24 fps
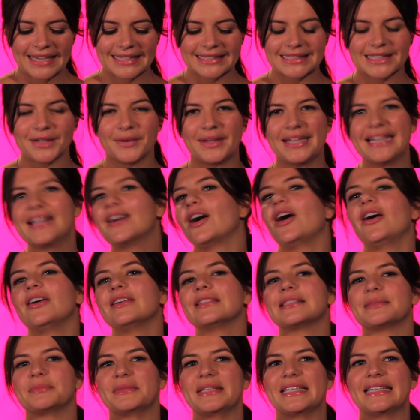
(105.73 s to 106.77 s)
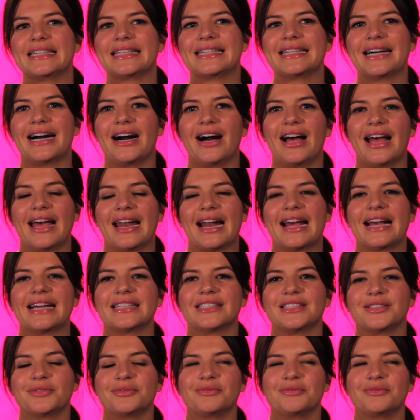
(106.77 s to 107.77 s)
So he calls me, and I had,